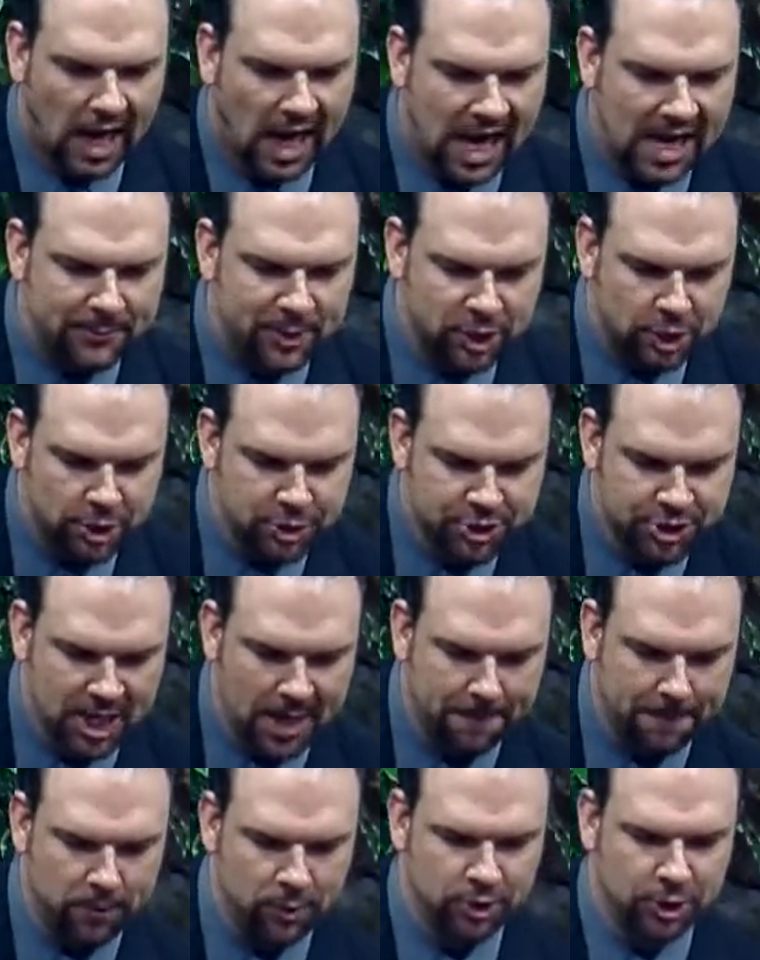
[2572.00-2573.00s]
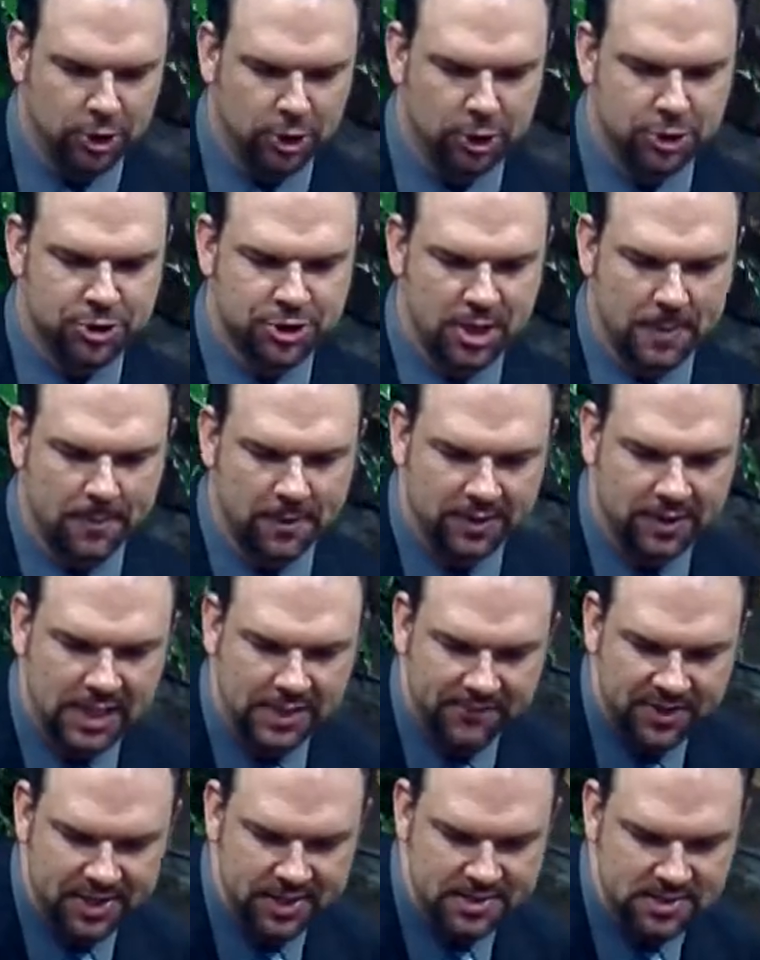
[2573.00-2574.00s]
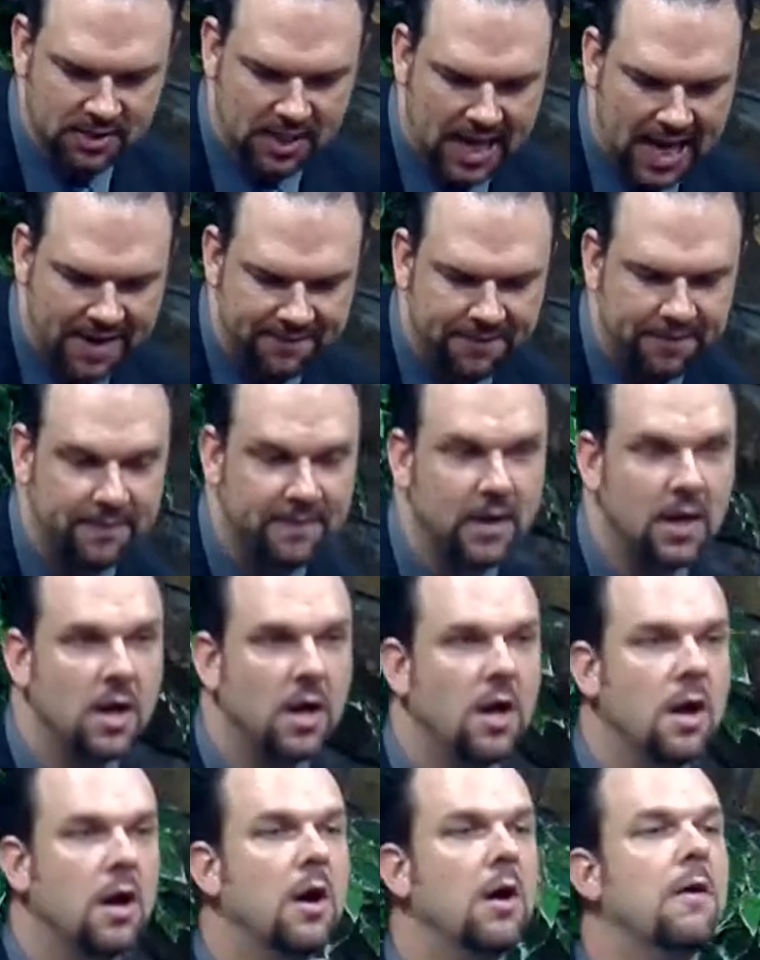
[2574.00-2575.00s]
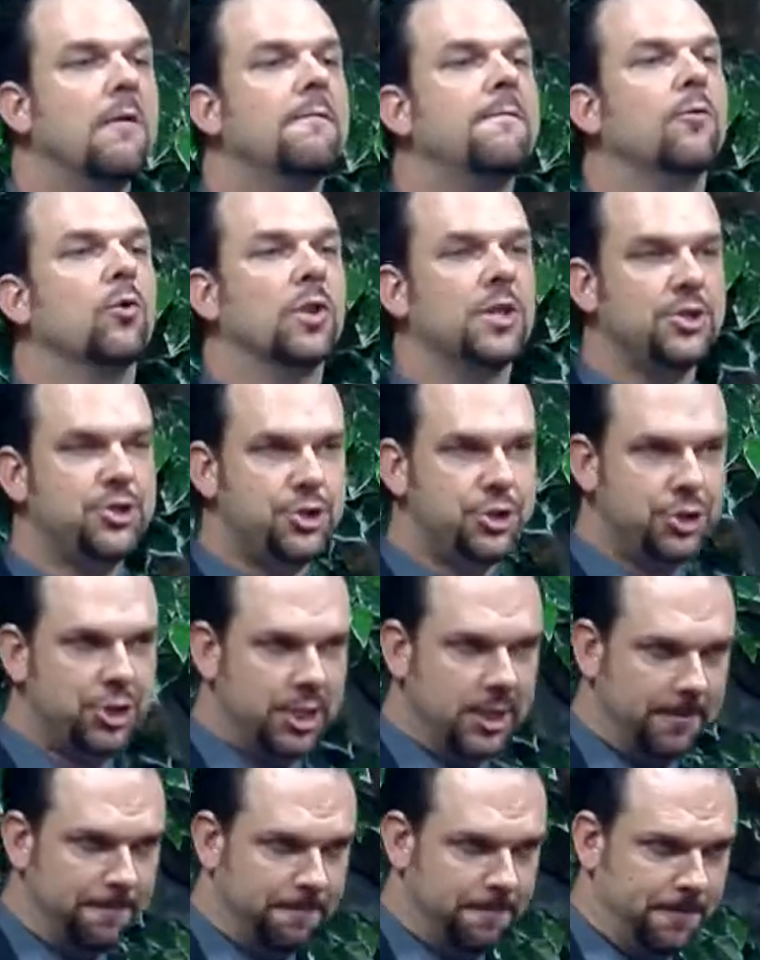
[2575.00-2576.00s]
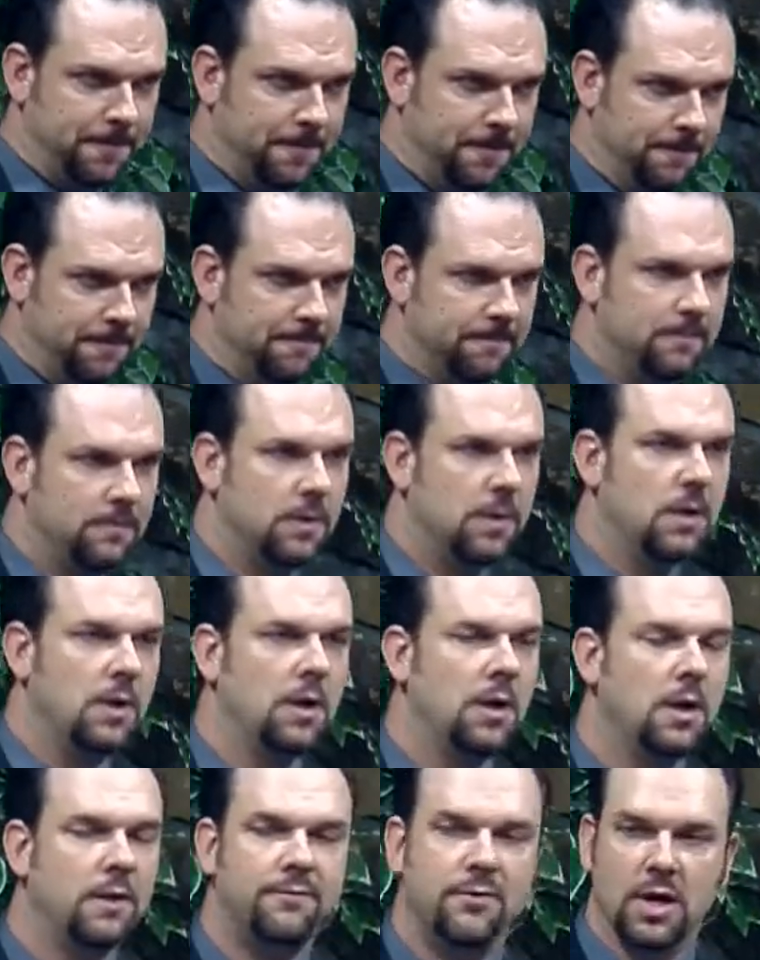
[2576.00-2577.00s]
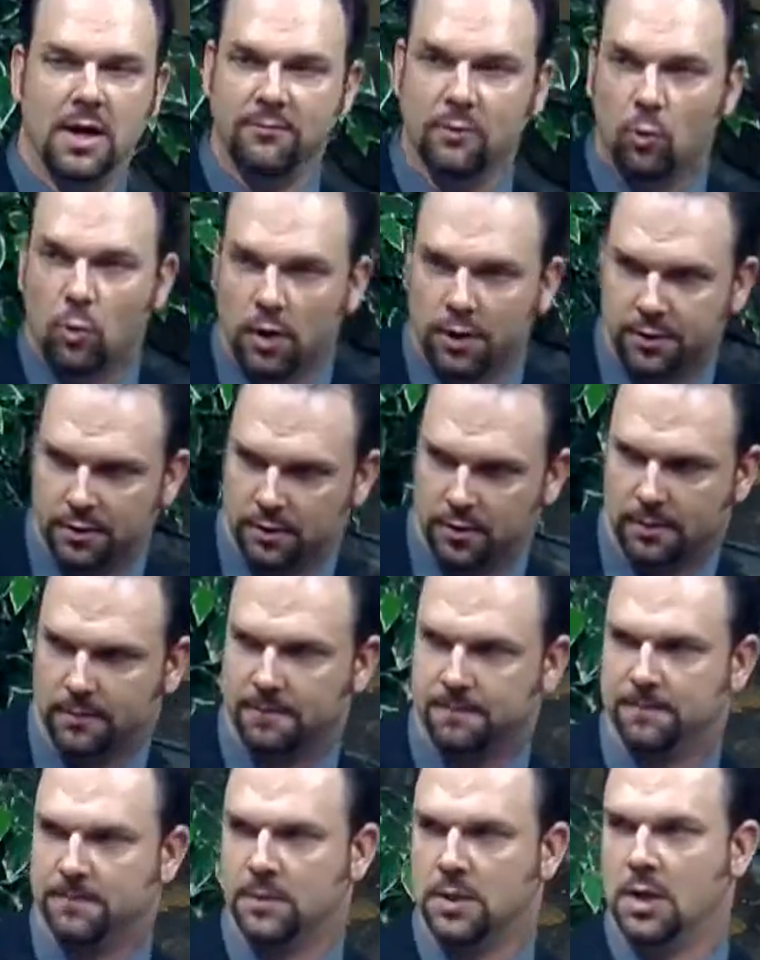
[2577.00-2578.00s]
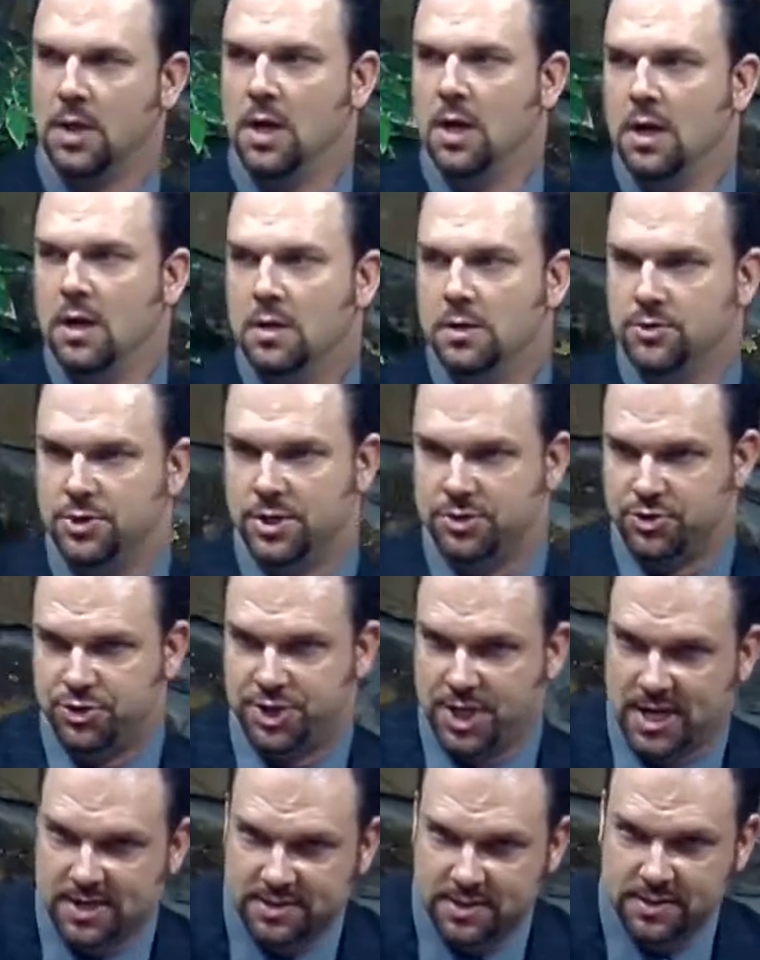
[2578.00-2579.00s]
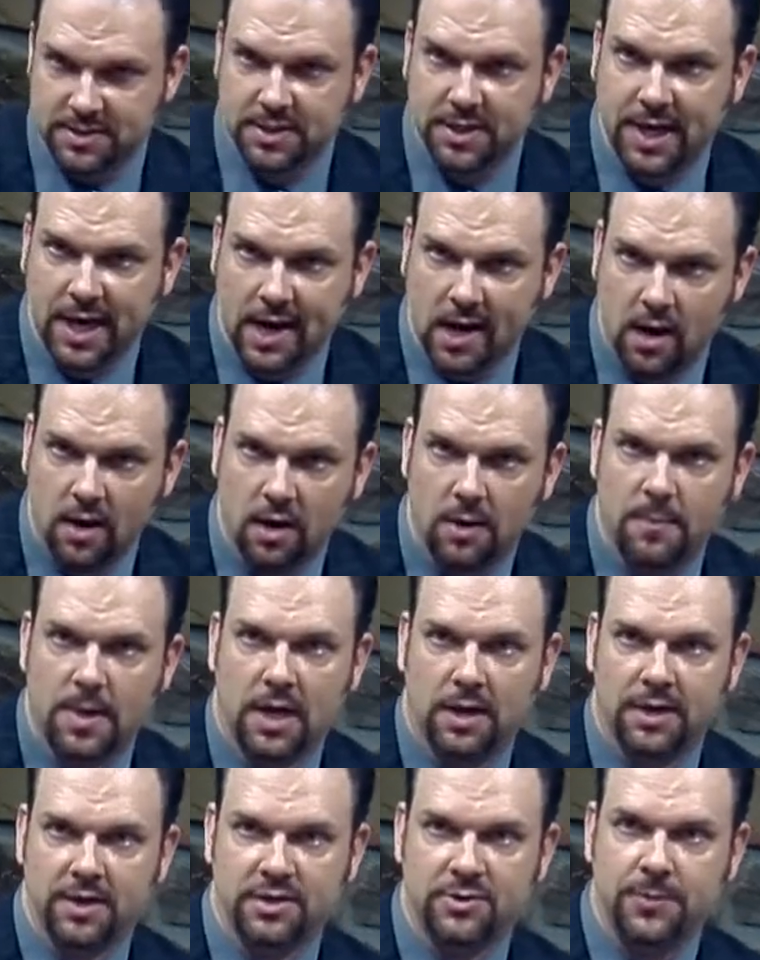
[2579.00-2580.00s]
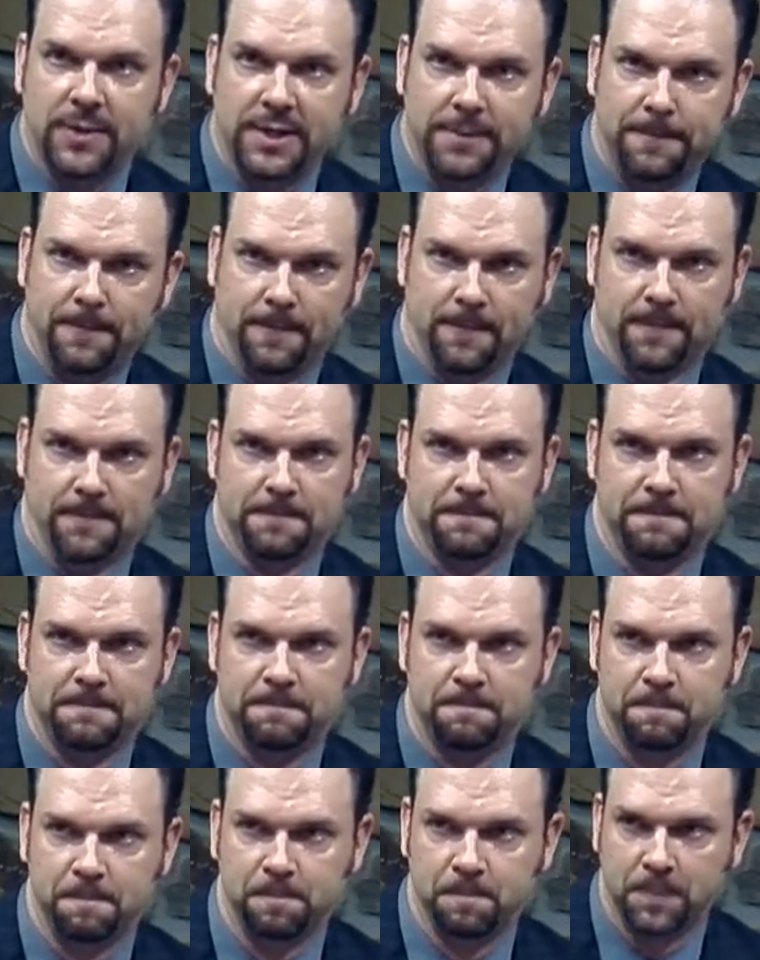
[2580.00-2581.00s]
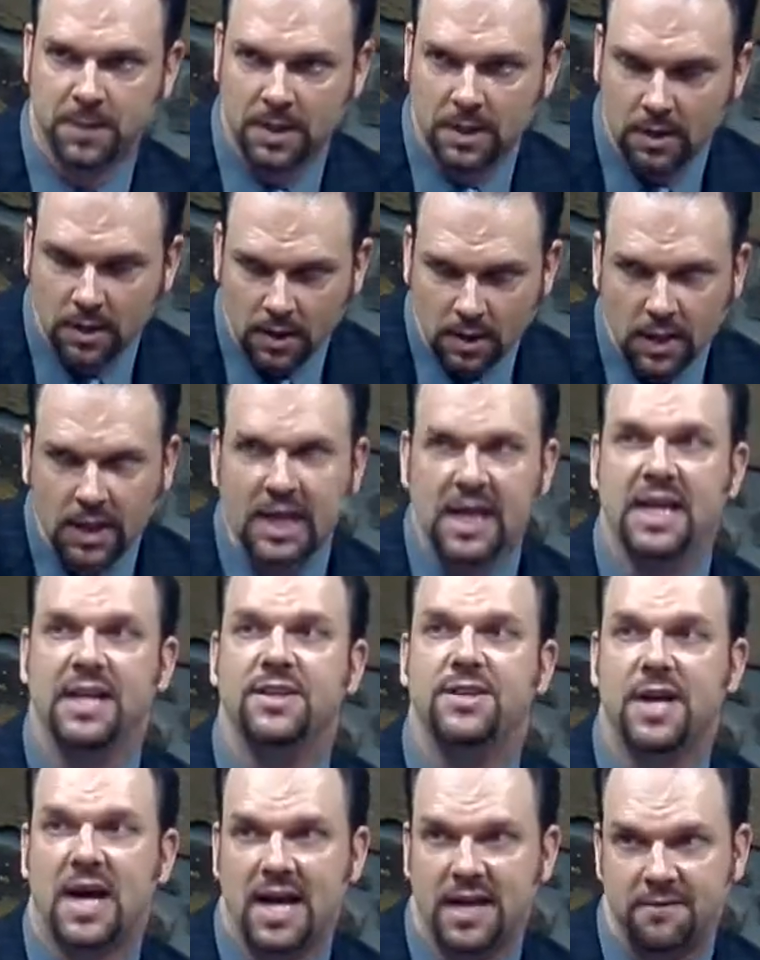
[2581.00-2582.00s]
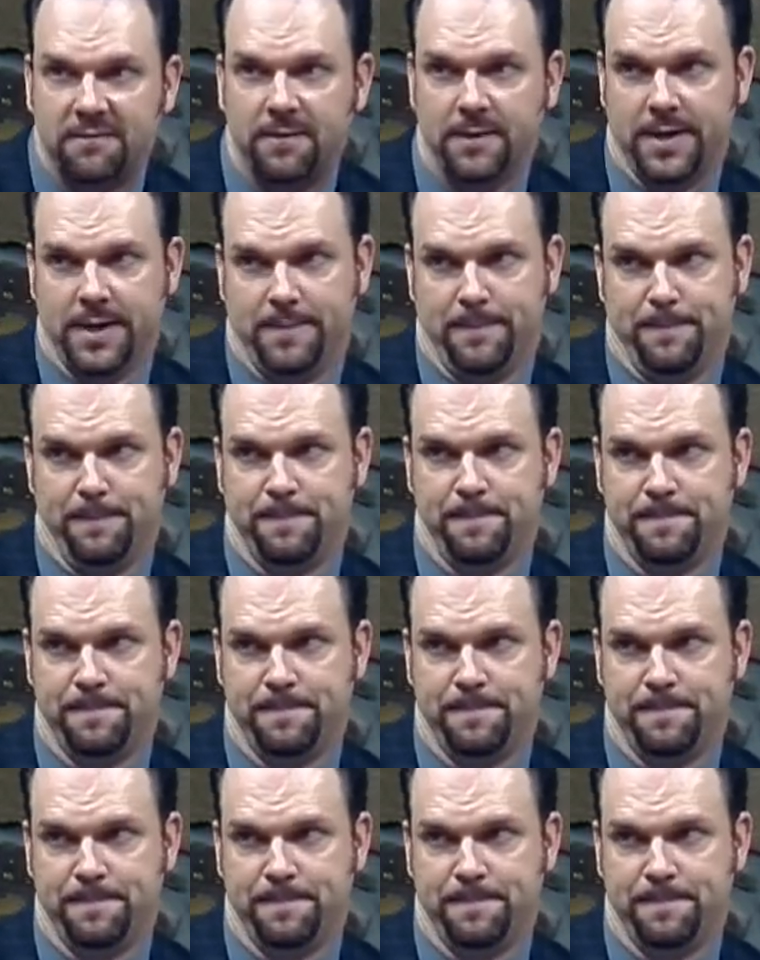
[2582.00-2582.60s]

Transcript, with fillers: I am the good shepherd. The good shepherd giveth his life for the sheep. If you ever wonder, does Jesus care about his people? He died for them.